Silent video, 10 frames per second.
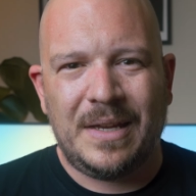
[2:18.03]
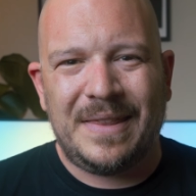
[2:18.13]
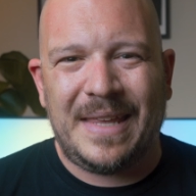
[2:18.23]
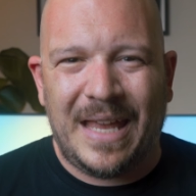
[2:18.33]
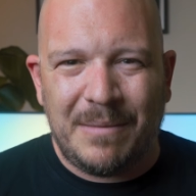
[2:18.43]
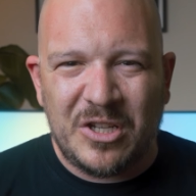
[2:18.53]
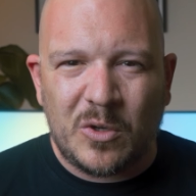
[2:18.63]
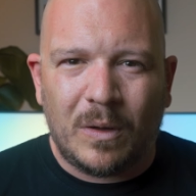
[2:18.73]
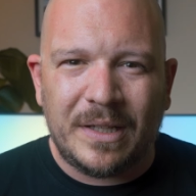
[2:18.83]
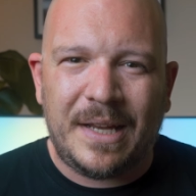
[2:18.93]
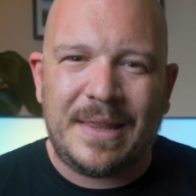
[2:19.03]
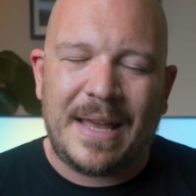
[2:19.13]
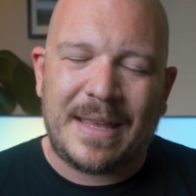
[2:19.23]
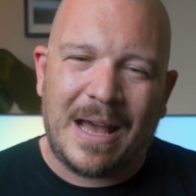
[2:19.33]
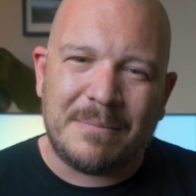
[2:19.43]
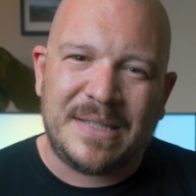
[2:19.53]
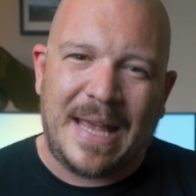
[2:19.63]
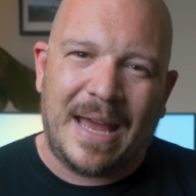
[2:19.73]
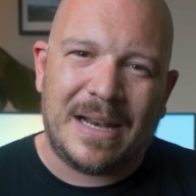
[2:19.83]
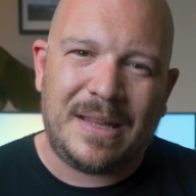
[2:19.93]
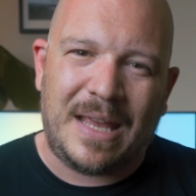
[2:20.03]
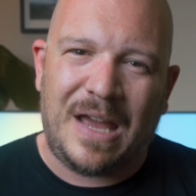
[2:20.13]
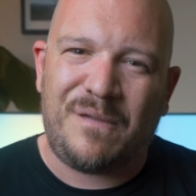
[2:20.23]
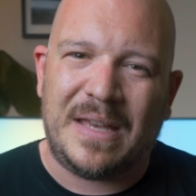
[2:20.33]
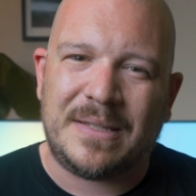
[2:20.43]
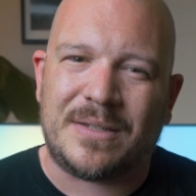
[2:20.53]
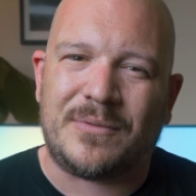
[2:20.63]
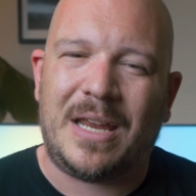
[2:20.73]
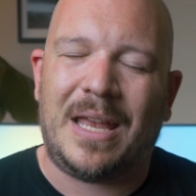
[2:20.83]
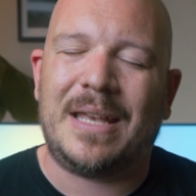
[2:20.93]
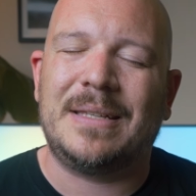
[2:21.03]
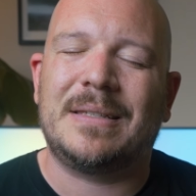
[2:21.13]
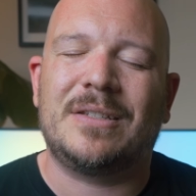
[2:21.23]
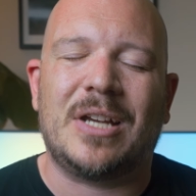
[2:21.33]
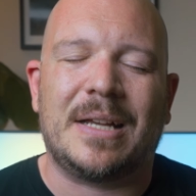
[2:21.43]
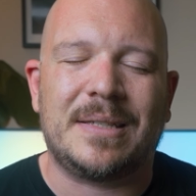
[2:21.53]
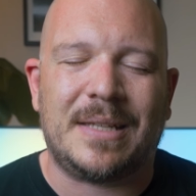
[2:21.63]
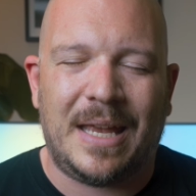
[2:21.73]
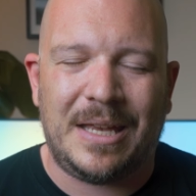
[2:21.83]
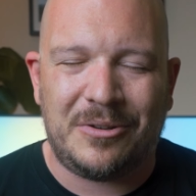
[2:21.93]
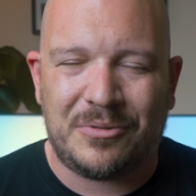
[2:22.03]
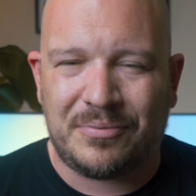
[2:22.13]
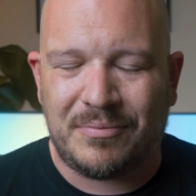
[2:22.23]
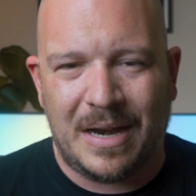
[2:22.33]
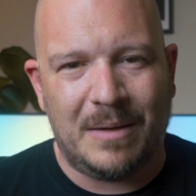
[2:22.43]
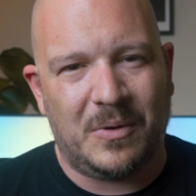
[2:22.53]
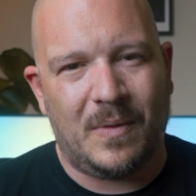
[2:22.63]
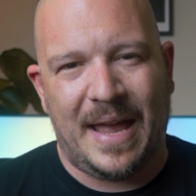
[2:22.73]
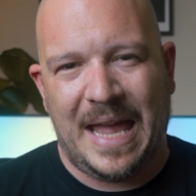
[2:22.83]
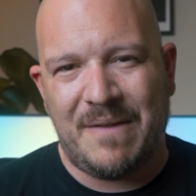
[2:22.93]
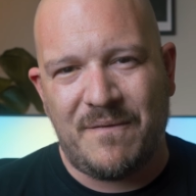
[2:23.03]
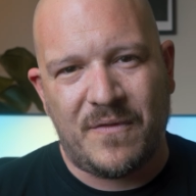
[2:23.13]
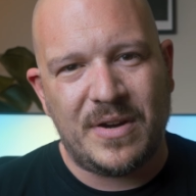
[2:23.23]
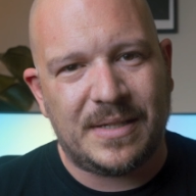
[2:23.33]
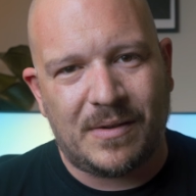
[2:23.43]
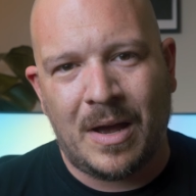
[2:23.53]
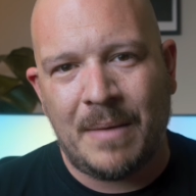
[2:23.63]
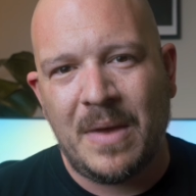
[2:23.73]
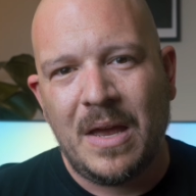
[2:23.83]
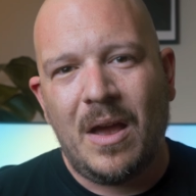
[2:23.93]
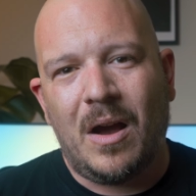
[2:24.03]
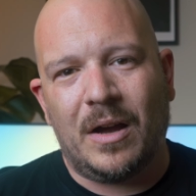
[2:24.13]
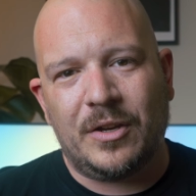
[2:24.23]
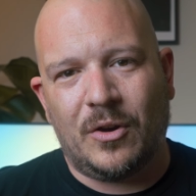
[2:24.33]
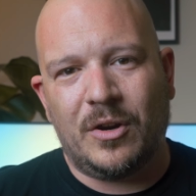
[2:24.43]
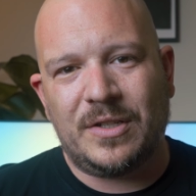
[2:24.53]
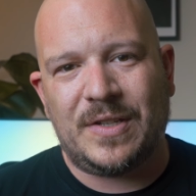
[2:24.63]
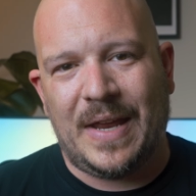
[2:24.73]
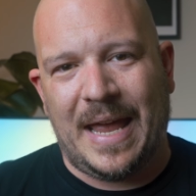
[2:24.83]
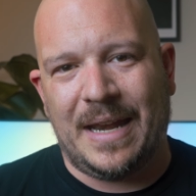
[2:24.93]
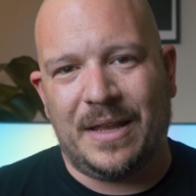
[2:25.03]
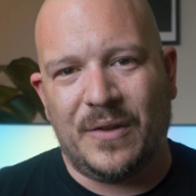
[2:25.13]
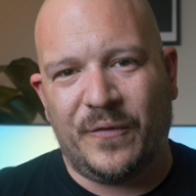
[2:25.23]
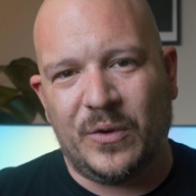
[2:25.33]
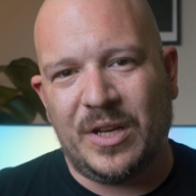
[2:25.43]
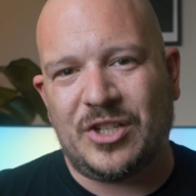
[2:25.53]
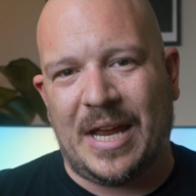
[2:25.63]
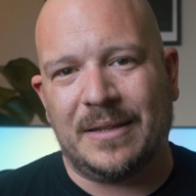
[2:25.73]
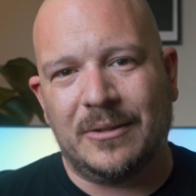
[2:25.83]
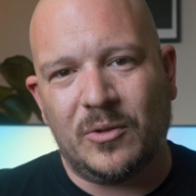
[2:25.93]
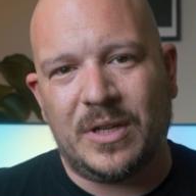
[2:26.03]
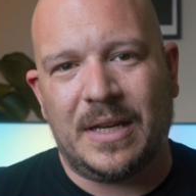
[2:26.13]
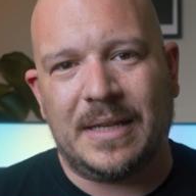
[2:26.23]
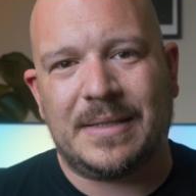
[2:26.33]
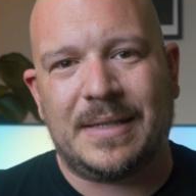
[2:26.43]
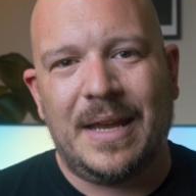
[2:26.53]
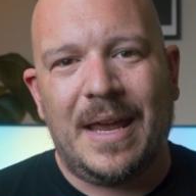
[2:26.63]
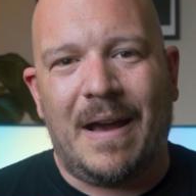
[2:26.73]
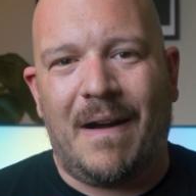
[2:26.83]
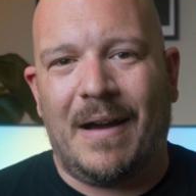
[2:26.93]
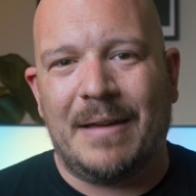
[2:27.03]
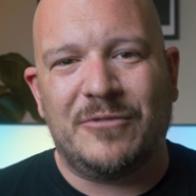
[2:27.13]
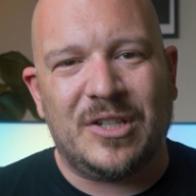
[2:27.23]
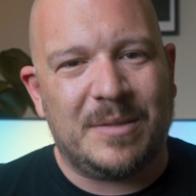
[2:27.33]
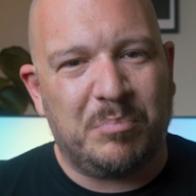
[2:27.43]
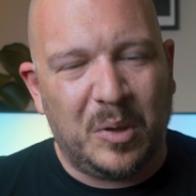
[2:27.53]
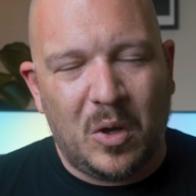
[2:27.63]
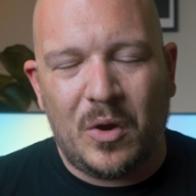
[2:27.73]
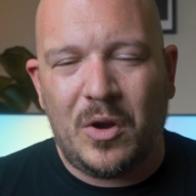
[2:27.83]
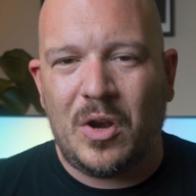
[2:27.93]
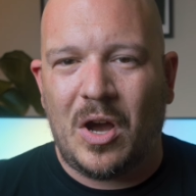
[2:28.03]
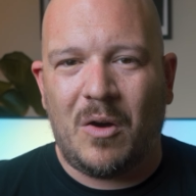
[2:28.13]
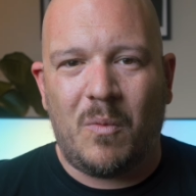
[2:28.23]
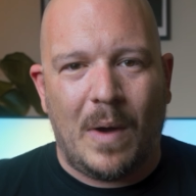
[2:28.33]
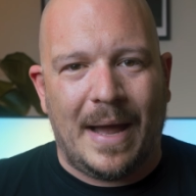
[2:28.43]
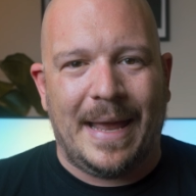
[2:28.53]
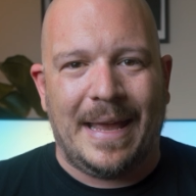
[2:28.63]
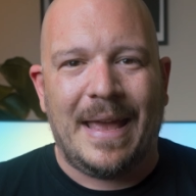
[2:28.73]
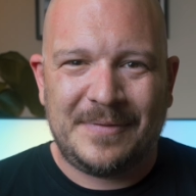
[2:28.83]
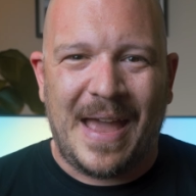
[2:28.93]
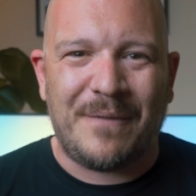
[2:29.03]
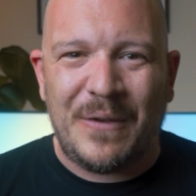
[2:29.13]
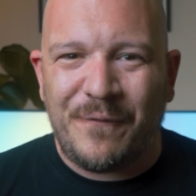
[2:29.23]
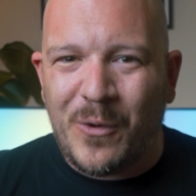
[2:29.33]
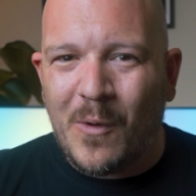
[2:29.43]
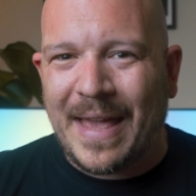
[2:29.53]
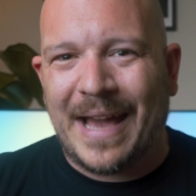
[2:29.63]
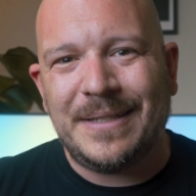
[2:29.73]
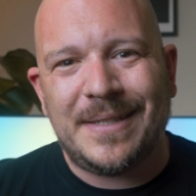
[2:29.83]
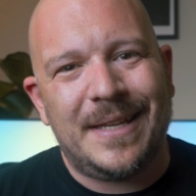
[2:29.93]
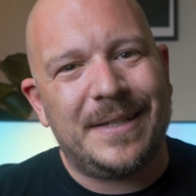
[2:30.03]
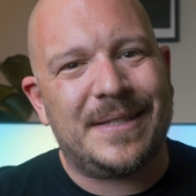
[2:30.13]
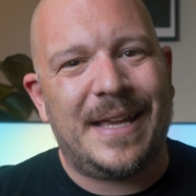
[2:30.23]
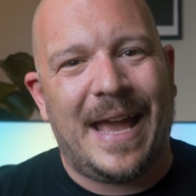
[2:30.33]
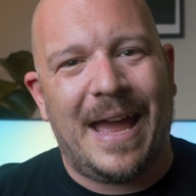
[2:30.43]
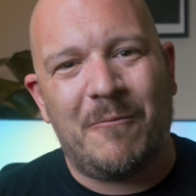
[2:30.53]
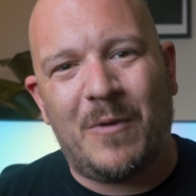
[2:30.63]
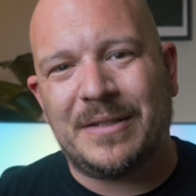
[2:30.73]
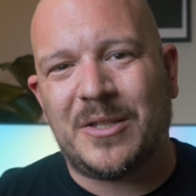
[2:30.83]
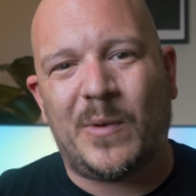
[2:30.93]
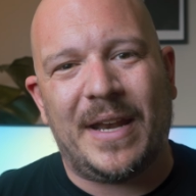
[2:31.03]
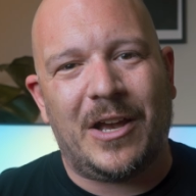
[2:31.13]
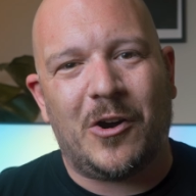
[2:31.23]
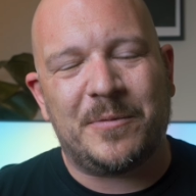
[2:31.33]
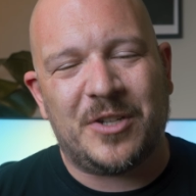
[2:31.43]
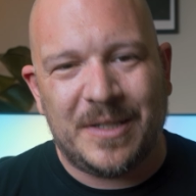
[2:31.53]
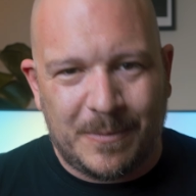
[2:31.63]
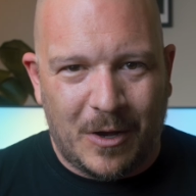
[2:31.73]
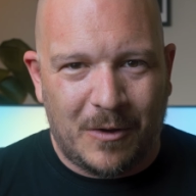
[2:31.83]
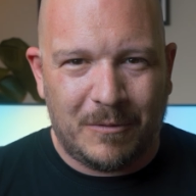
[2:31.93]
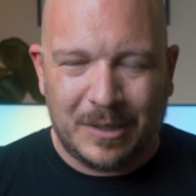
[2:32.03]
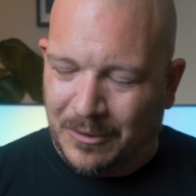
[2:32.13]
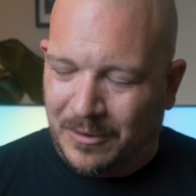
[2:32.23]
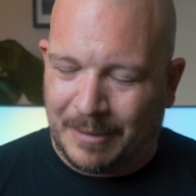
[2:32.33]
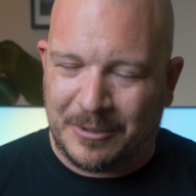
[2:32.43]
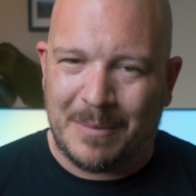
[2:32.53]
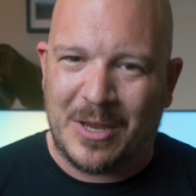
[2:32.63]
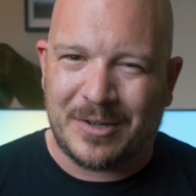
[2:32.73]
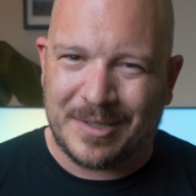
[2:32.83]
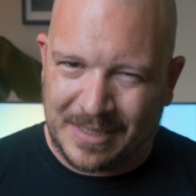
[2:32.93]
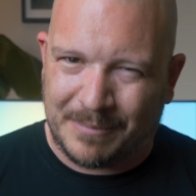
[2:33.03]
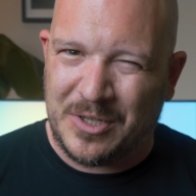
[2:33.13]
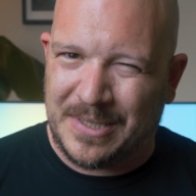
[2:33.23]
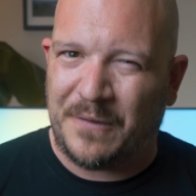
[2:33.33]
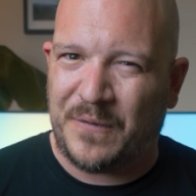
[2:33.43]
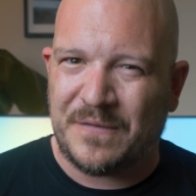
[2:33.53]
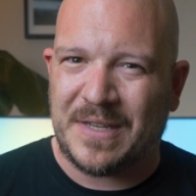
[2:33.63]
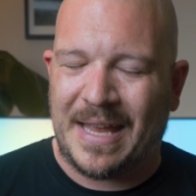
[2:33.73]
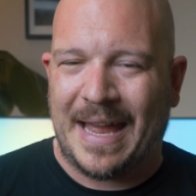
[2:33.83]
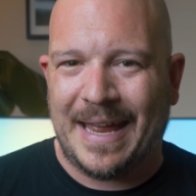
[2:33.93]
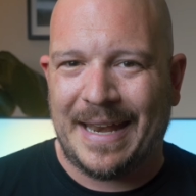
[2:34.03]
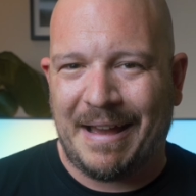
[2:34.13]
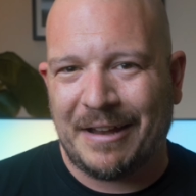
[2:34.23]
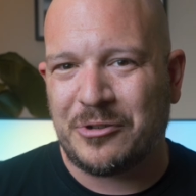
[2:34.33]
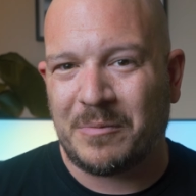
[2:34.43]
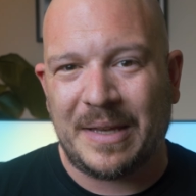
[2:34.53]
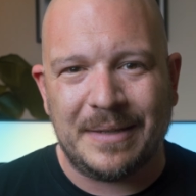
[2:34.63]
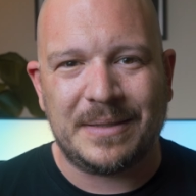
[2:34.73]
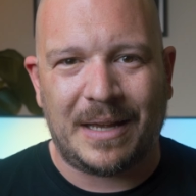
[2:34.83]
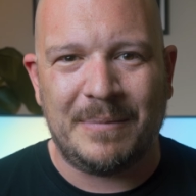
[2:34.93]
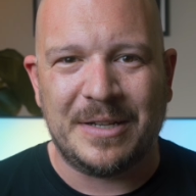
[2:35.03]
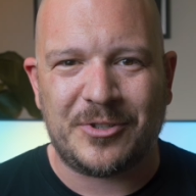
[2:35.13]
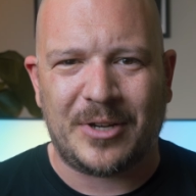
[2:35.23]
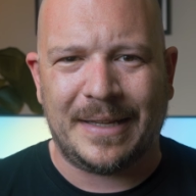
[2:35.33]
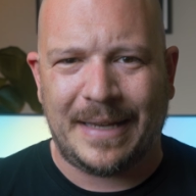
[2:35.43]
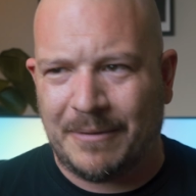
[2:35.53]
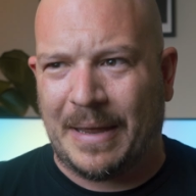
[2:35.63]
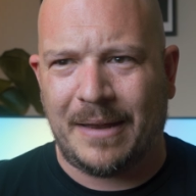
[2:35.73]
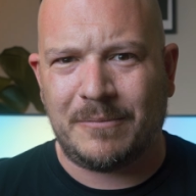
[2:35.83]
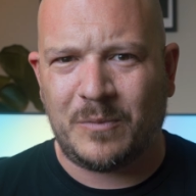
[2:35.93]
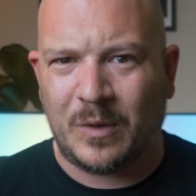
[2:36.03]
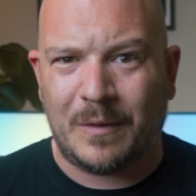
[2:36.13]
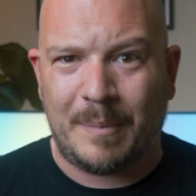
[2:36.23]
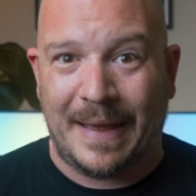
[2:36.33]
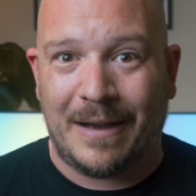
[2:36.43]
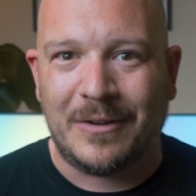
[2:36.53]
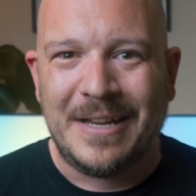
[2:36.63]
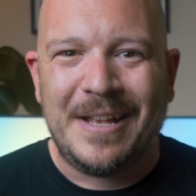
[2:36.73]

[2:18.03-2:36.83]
The image quality that comes out of the FX3 is just incredible. Every time I go to edit the footage and look at it, I'm just blown away. Having 4K 60 and 120 options, well, look, I'm gonna be honest, I'm using 50 and 100 because I'm in Australia and we're on power.